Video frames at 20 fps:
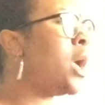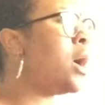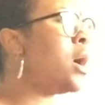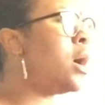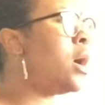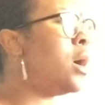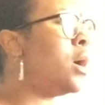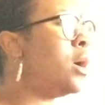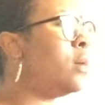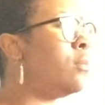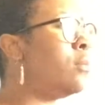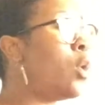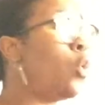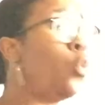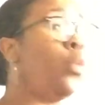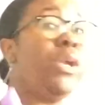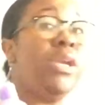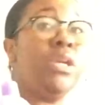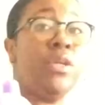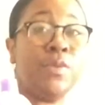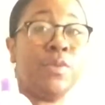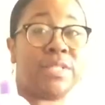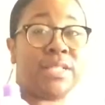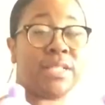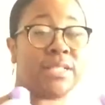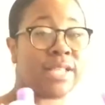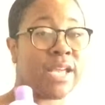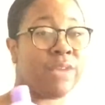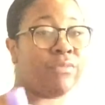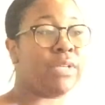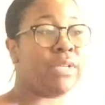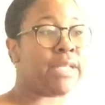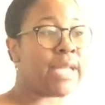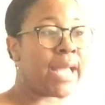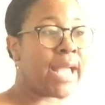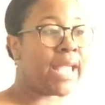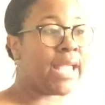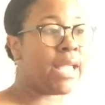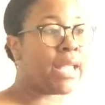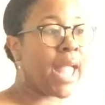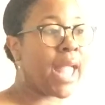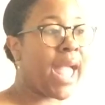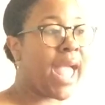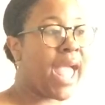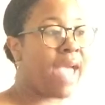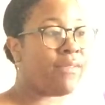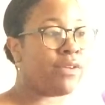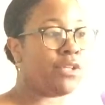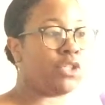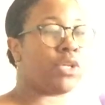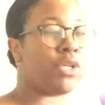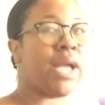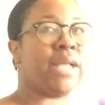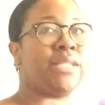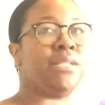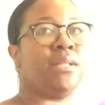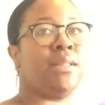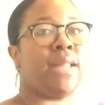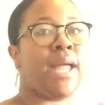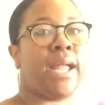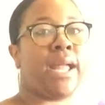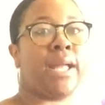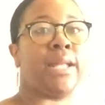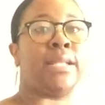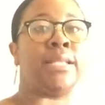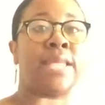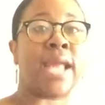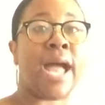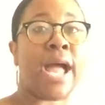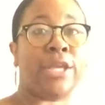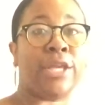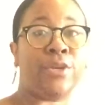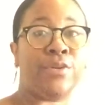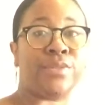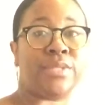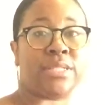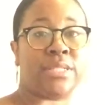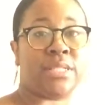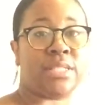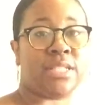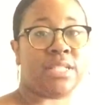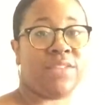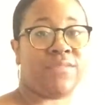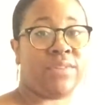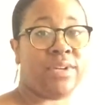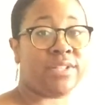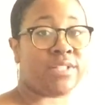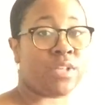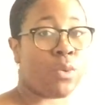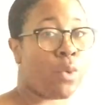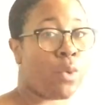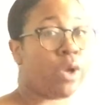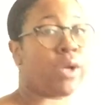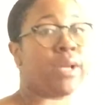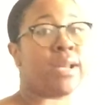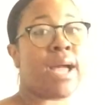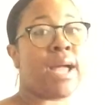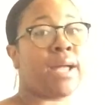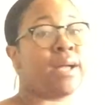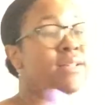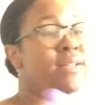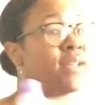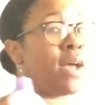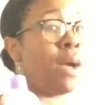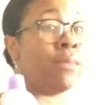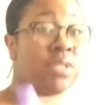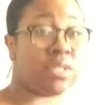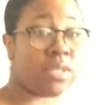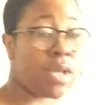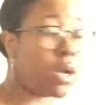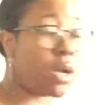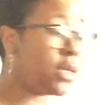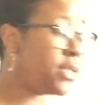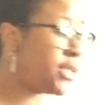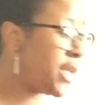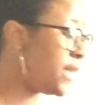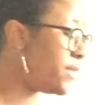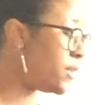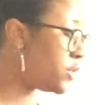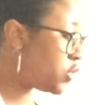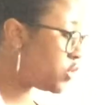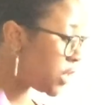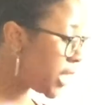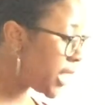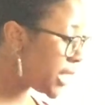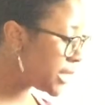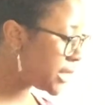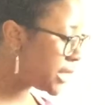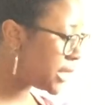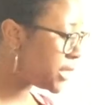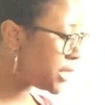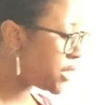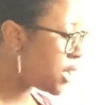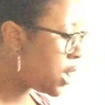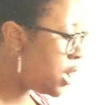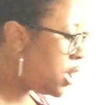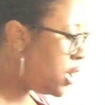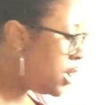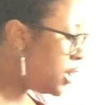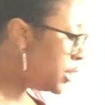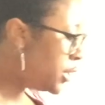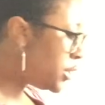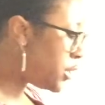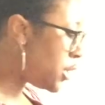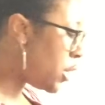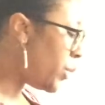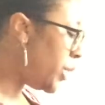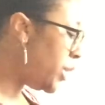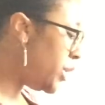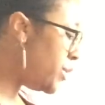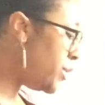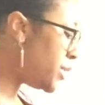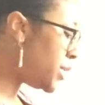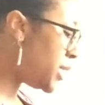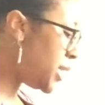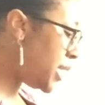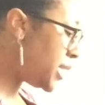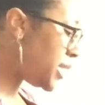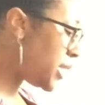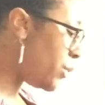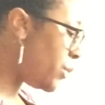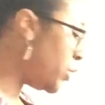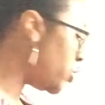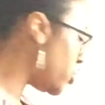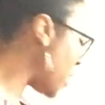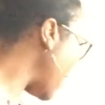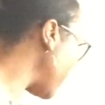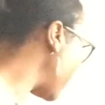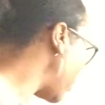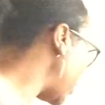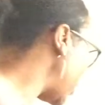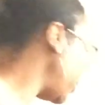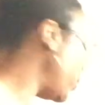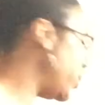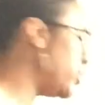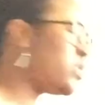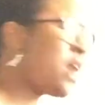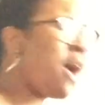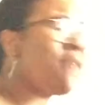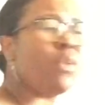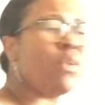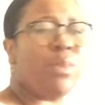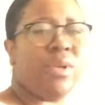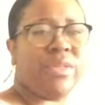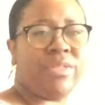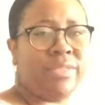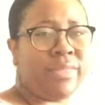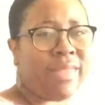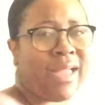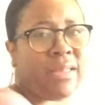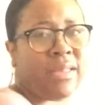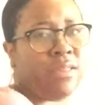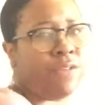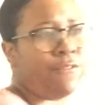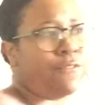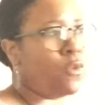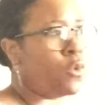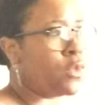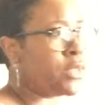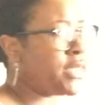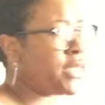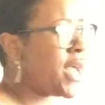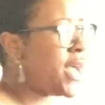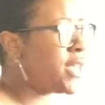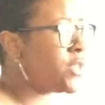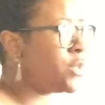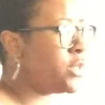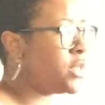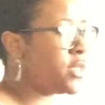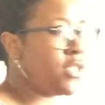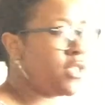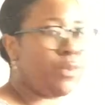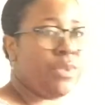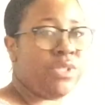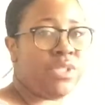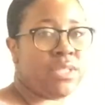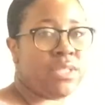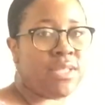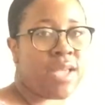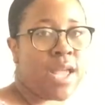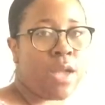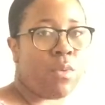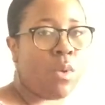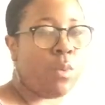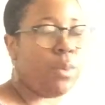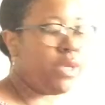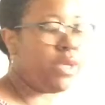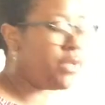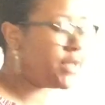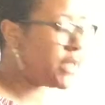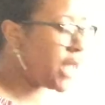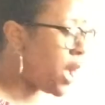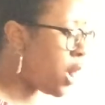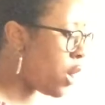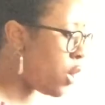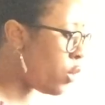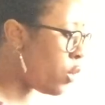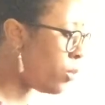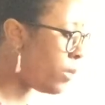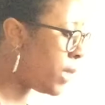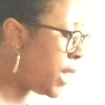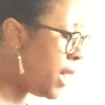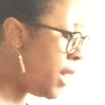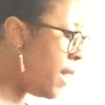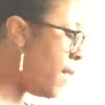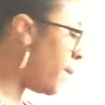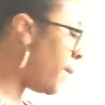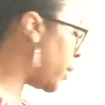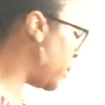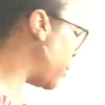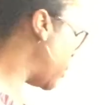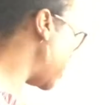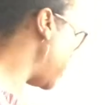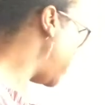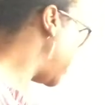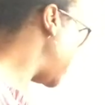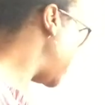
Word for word: Um, we use this every night. I haven't tried to like not use it to see if it doesn't work or not because I'm just not gonna take those chances. So we use this and we travel with, we travel with like the full size ones because we just take what we use at home. But I'm going to